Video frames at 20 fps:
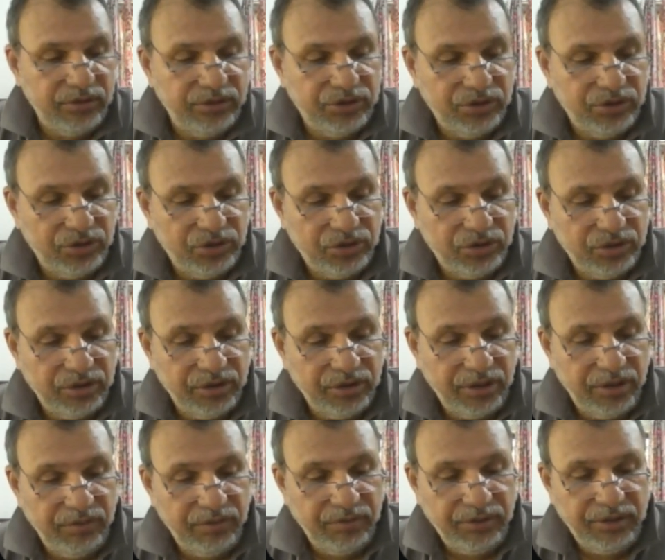just
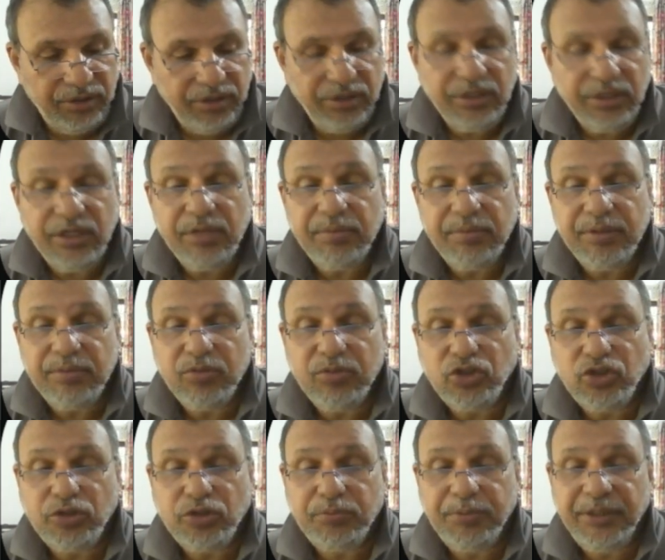give it a little bit more
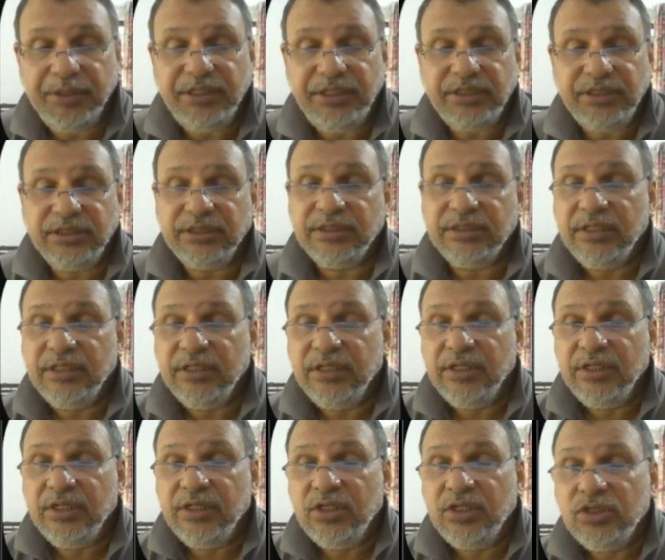space
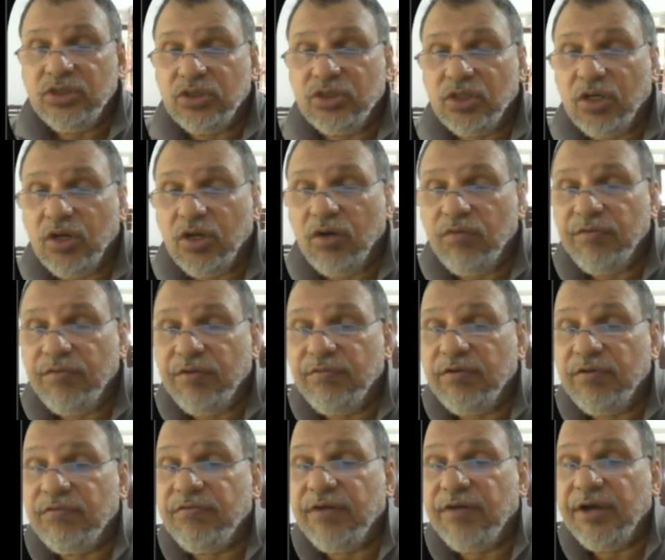so we
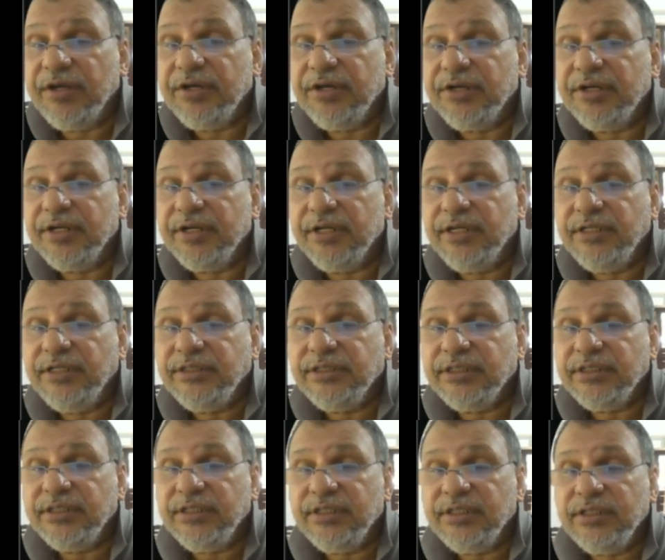will find it
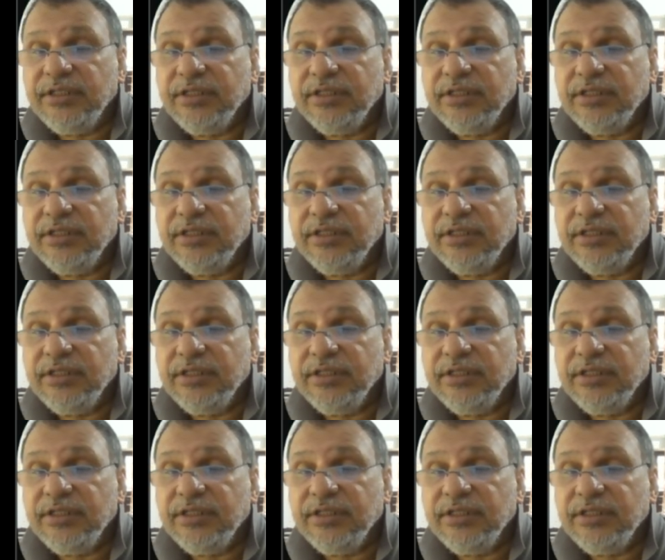easy.